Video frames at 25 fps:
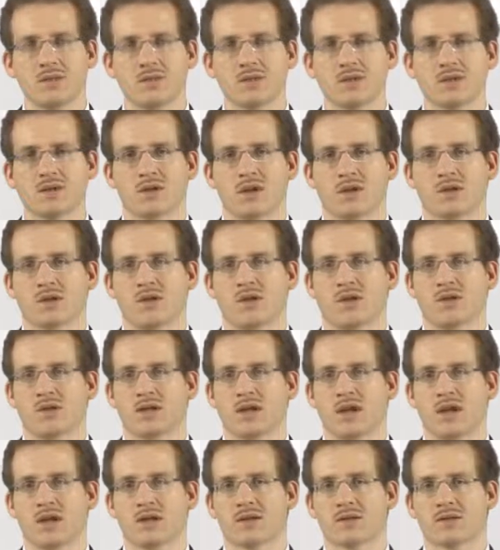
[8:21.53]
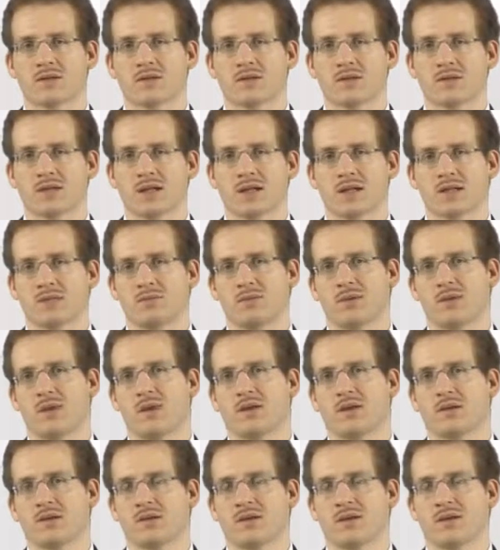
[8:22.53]
which are called actors,
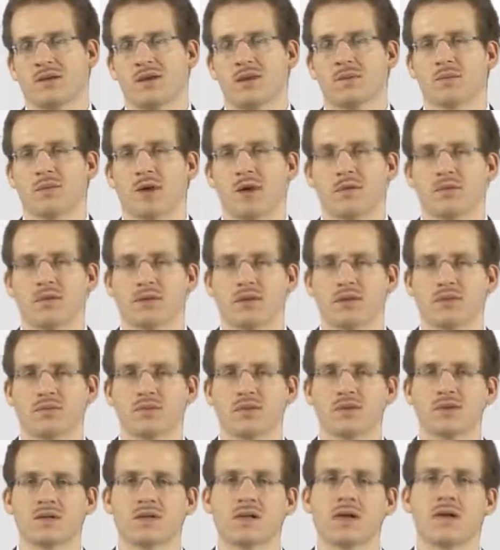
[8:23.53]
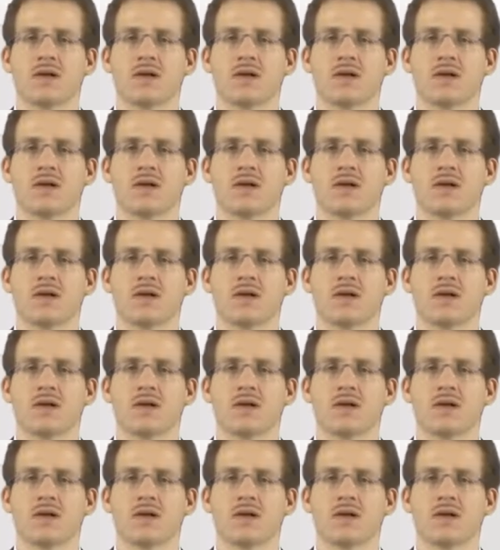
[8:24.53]
explained in the upcoming unit.